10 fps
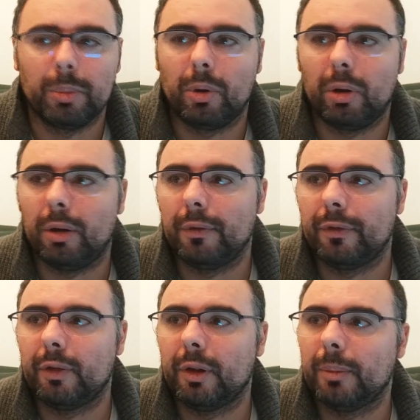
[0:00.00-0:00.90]

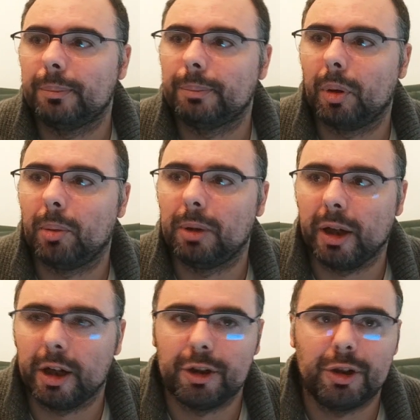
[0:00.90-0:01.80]
of
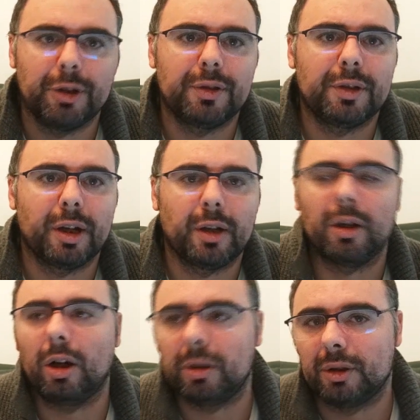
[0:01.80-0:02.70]
publications and
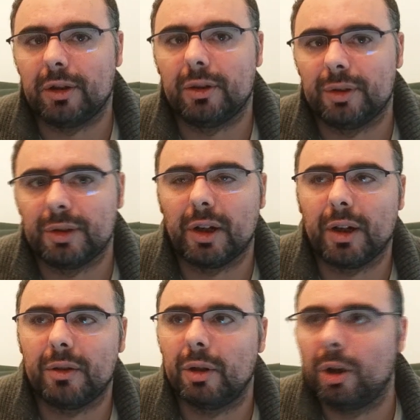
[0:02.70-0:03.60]
articles
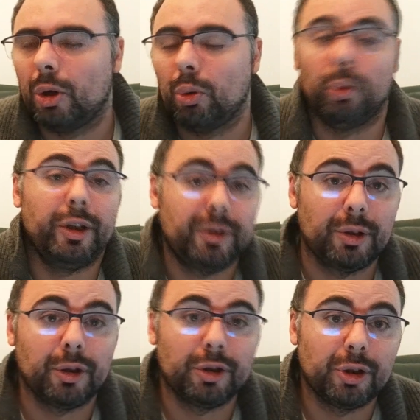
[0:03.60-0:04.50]
and
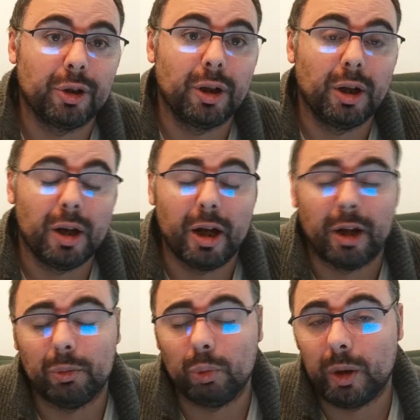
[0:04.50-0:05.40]
research.
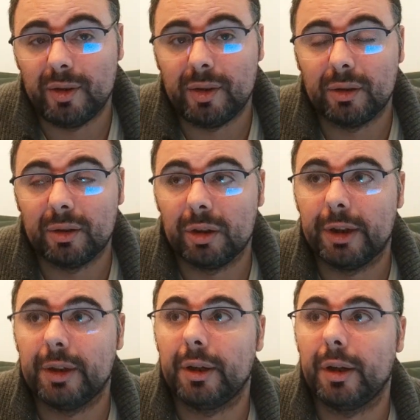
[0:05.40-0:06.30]
And
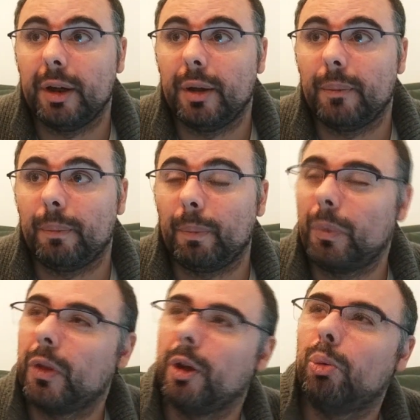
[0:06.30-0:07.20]
recently,
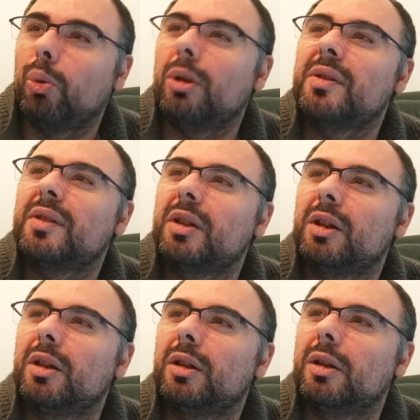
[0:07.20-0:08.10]
there was
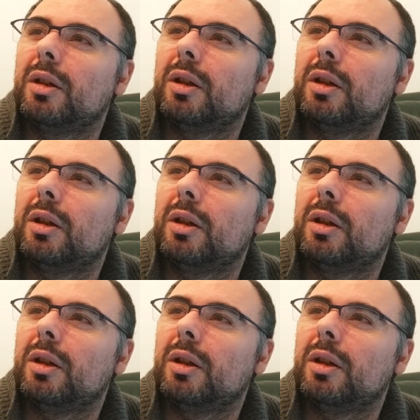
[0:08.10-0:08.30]
a